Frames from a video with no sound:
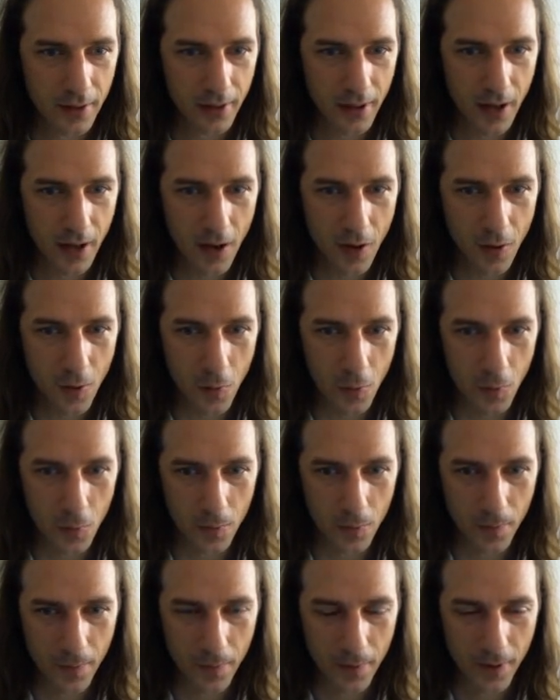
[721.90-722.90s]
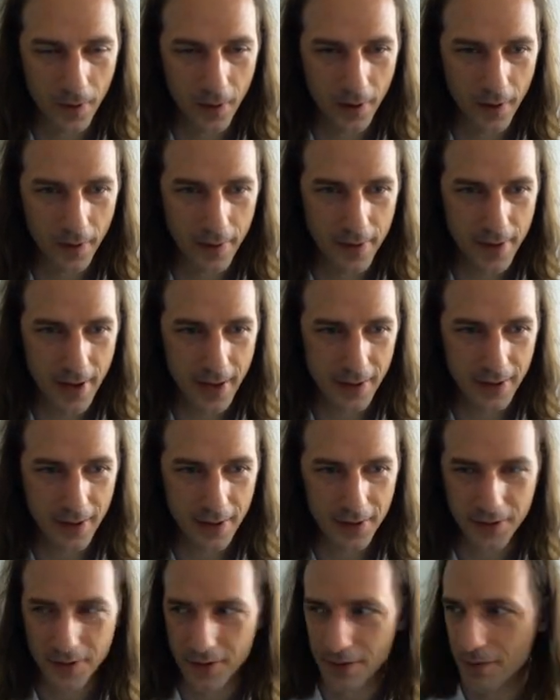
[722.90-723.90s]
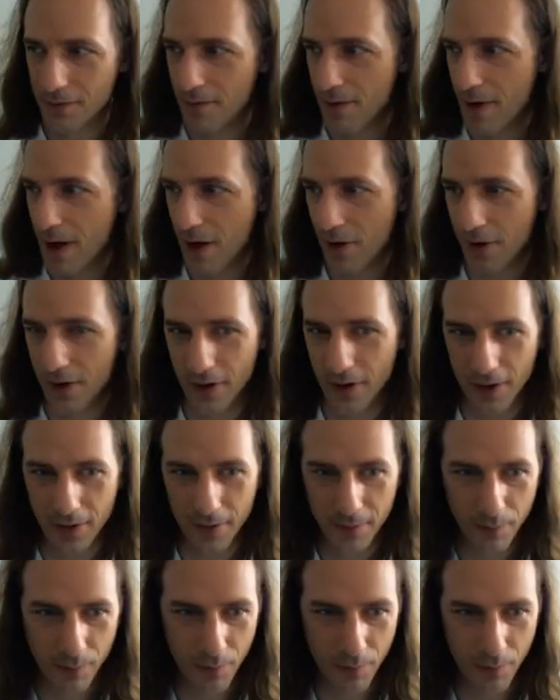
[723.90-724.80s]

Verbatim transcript: Oh, that is very